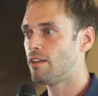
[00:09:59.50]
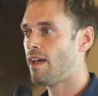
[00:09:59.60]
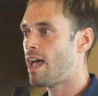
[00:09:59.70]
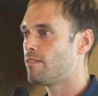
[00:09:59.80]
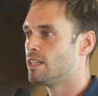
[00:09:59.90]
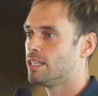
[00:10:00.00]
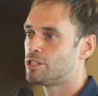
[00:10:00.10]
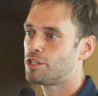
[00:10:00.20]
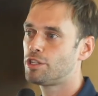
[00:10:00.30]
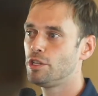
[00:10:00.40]
of having
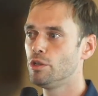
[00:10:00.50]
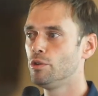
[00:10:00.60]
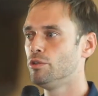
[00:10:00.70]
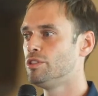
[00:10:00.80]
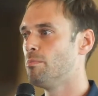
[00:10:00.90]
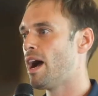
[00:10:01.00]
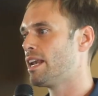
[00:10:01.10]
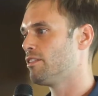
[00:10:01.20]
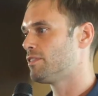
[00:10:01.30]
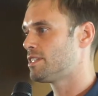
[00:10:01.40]
these huge
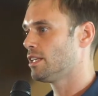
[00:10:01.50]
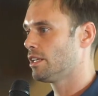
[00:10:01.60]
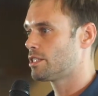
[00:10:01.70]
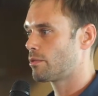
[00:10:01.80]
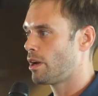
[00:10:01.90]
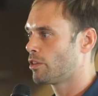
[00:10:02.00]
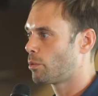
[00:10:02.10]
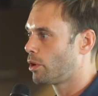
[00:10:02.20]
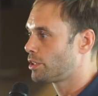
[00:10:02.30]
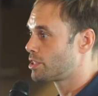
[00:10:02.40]
mining facilities around the
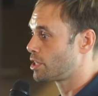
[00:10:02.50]
world to